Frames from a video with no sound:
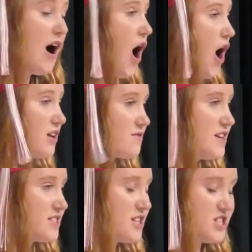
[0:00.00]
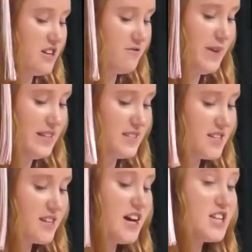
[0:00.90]
All these achievements,
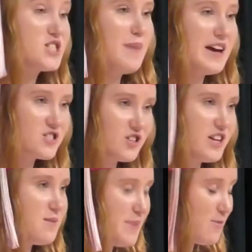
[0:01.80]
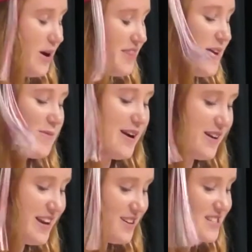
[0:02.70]
especially the big one that we are
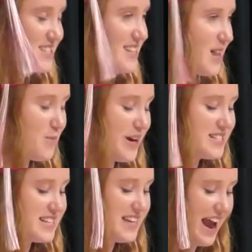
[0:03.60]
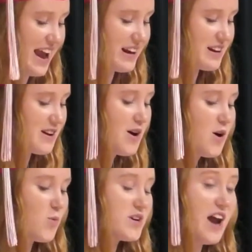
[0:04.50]
here to celebrate today,
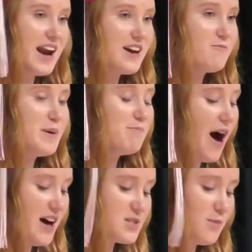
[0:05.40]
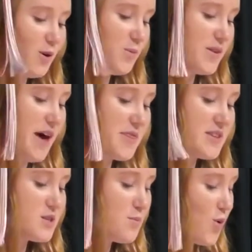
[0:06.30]
would not have been possible without
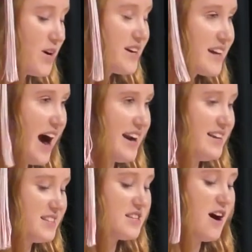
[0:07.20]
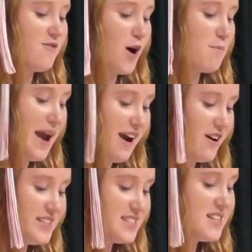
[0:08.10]
the support and guidance of our
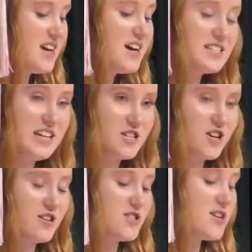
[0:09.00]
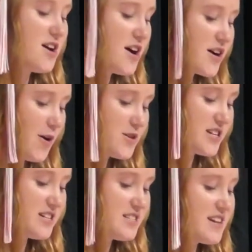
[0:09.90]
parents, teachers,
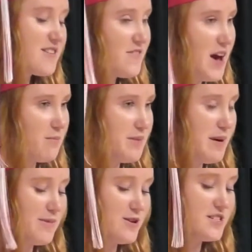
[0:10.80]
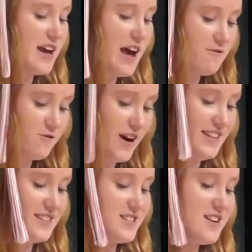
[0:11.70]
coaches, family members, and
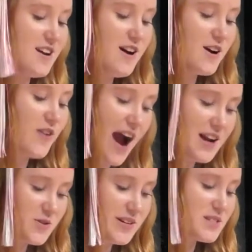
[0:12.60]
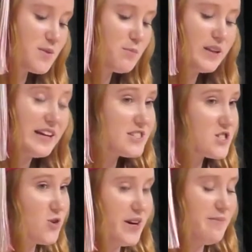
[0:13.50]
friends. Graduates, please
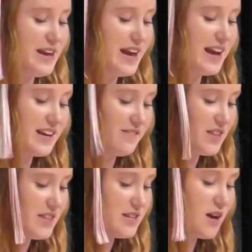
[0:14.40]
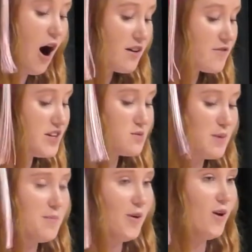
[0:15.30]
join me in giving these, all of these
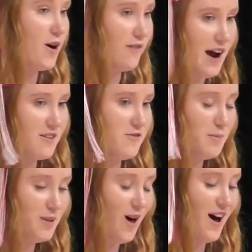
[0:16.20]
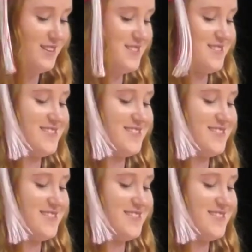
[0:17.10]
people a round of applause.